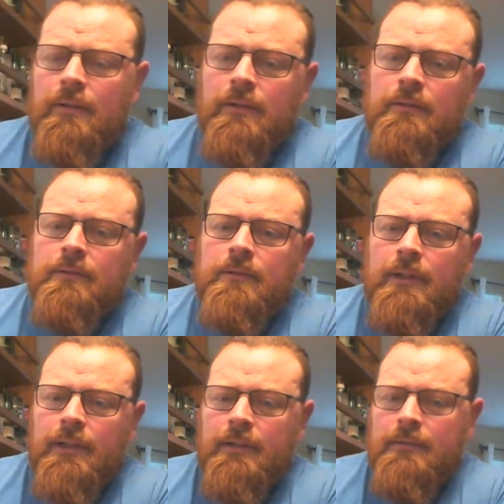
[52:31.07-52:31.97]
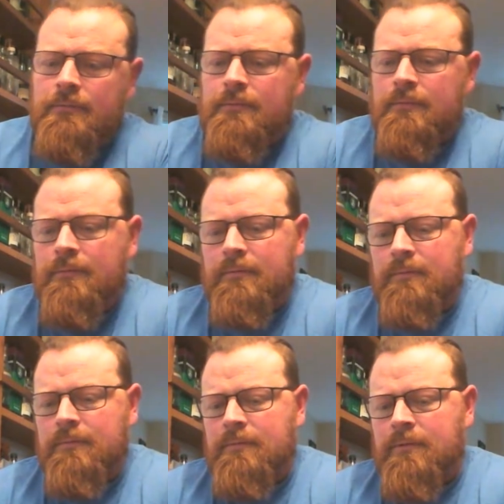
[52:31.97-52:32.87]
Okay.
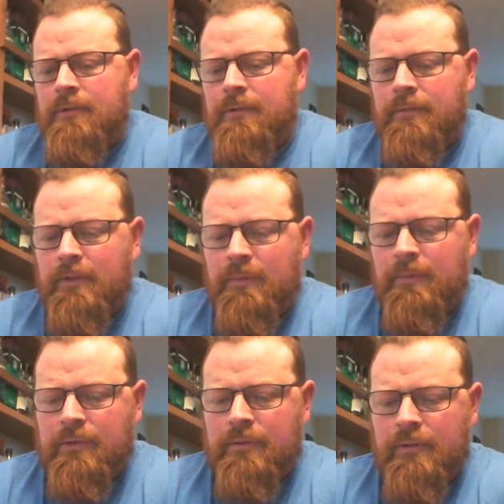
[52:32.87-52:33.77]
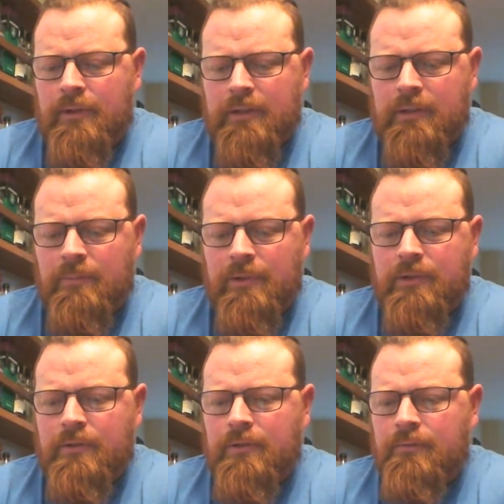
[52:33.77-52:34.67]
Jody wants me to show you guys the
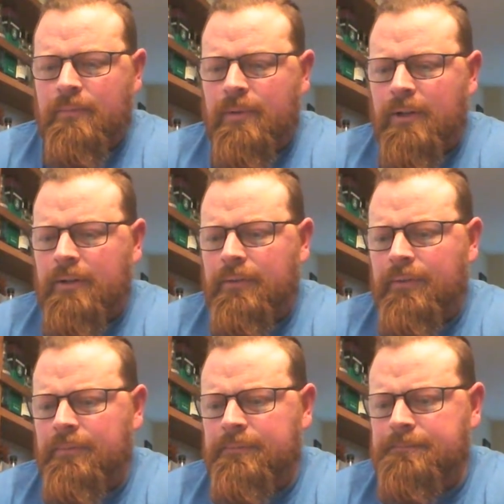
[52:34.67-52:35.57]
picture of the bottles.